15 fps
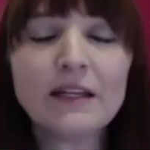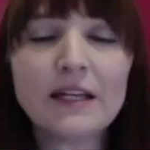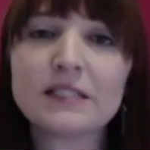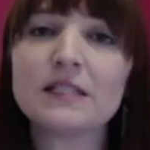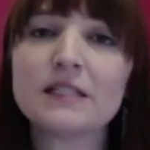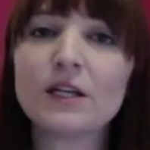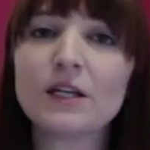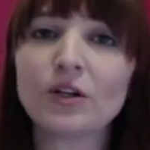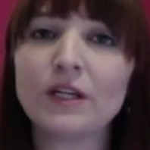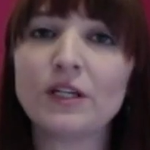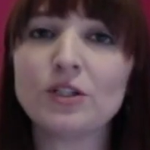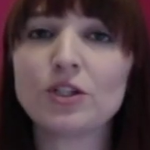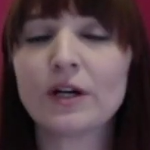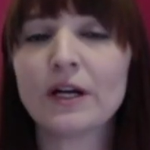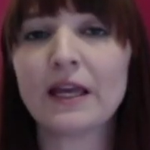necessarily
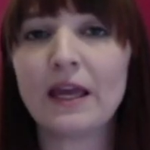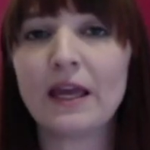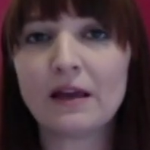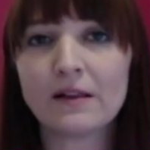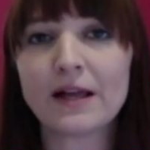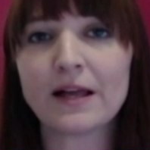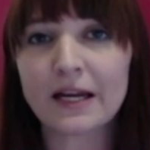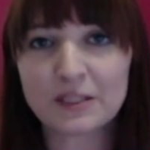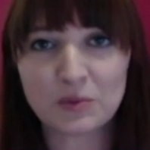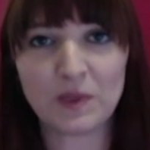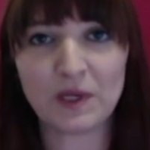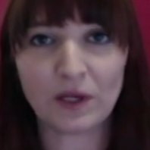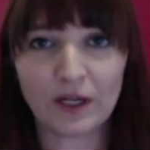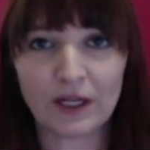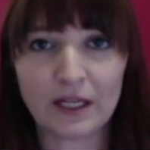during a class
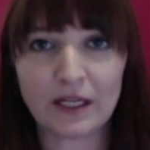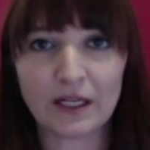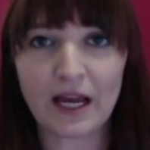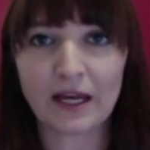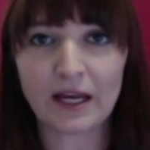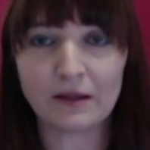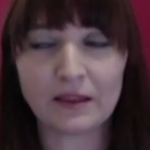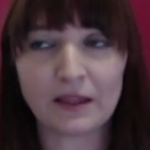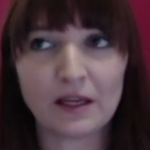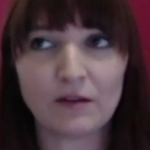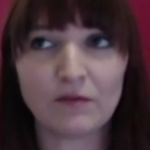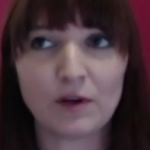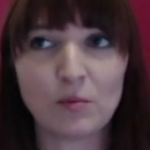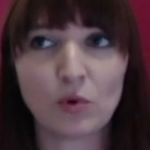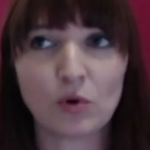period. I think
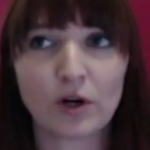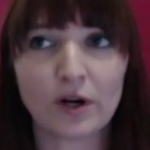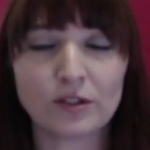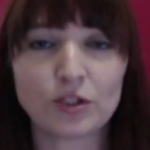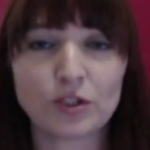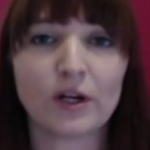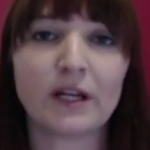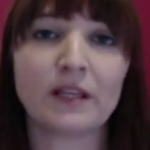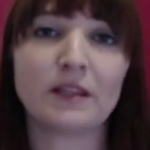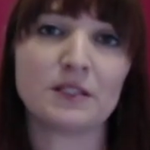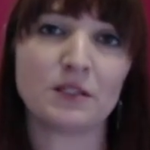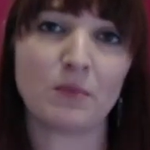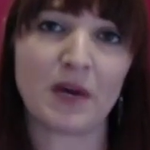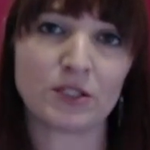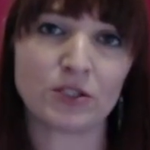of it more during the
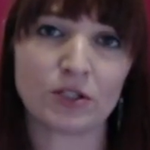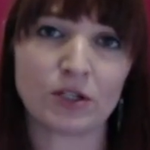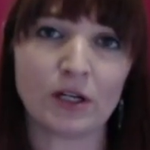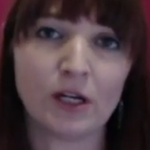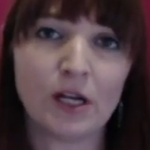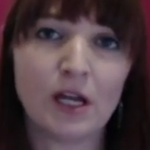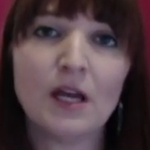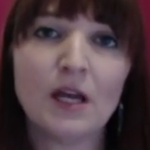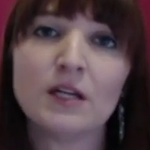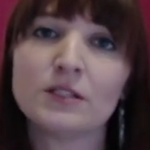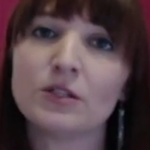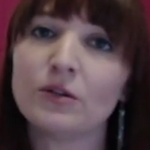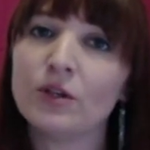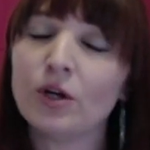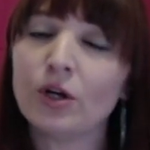semester.
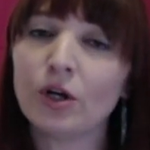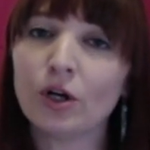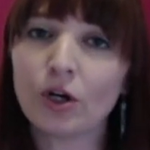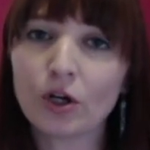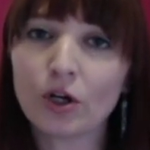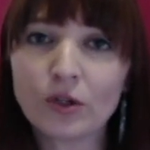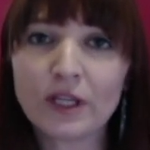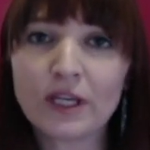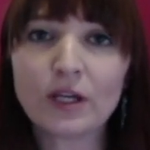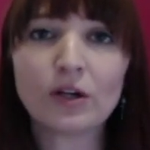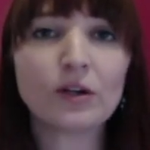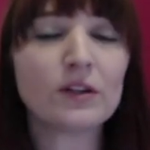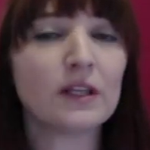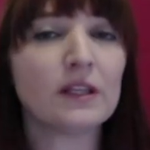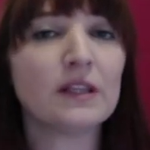So the
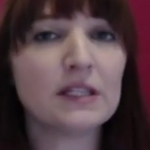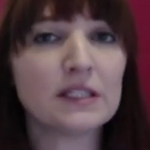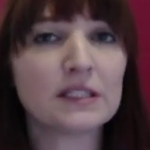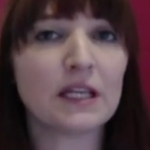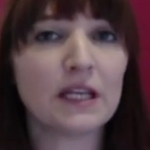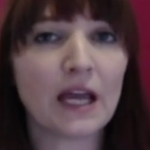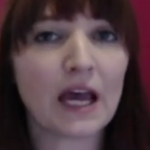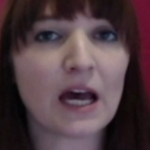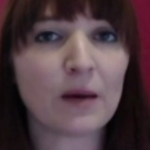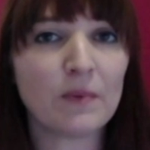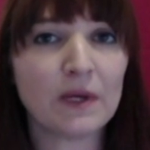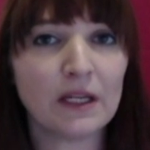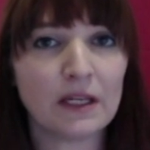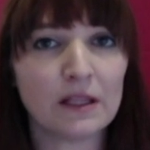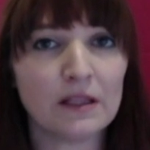earlier that this can
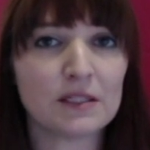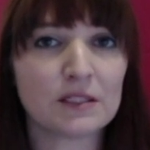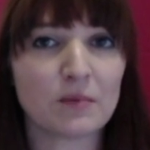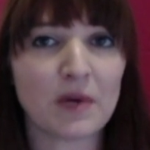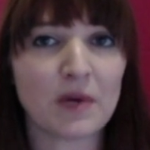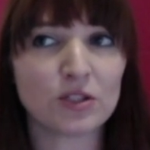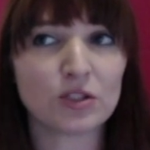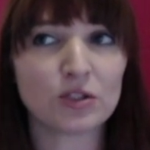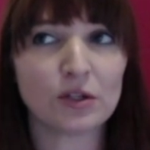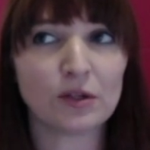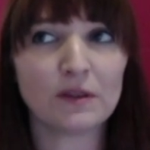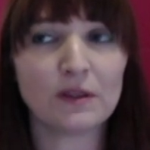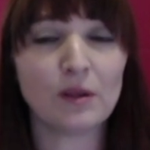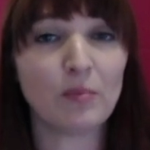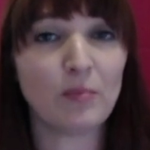happen in the
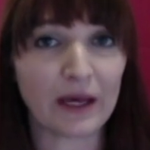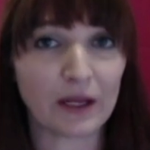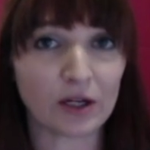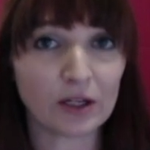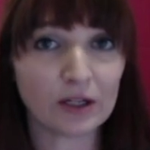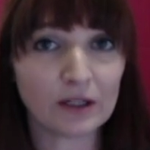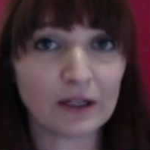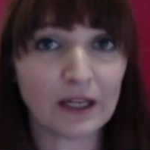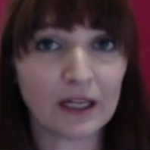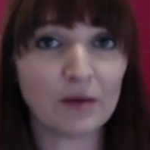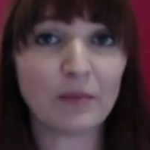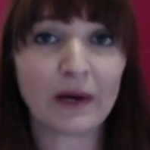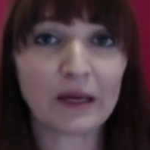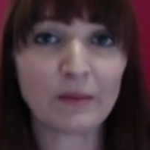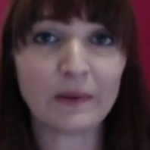semester, the better, in
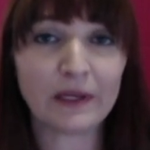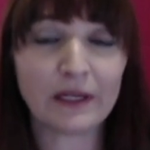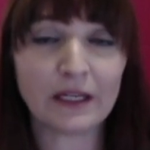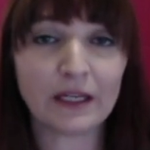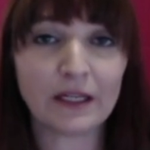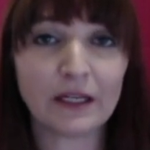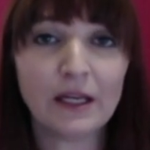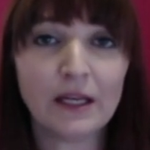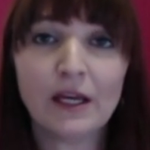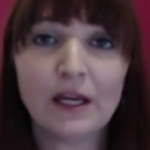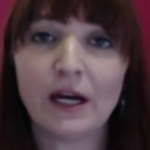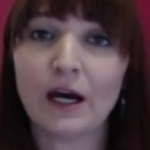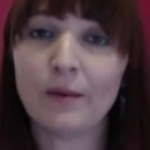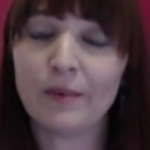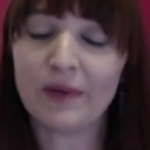my opinion.
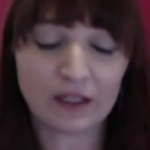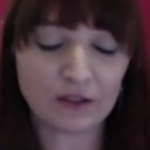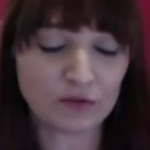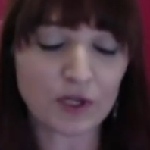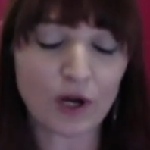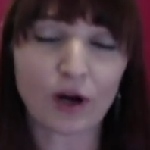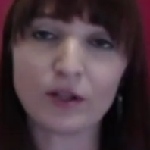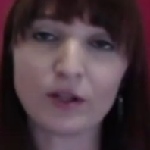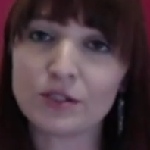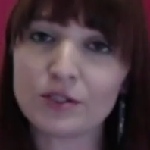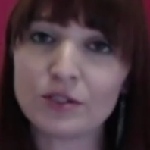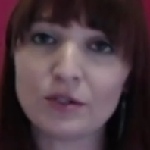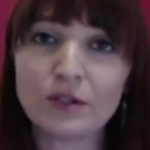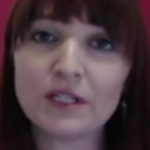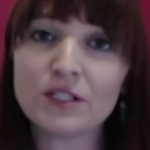It gives all the
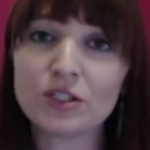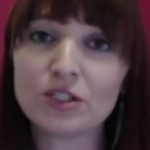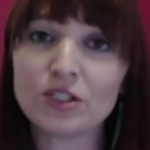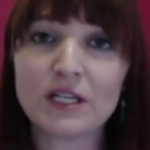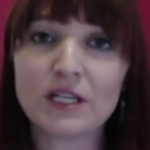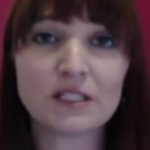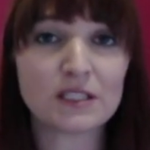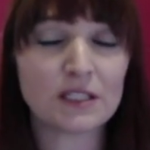students a chance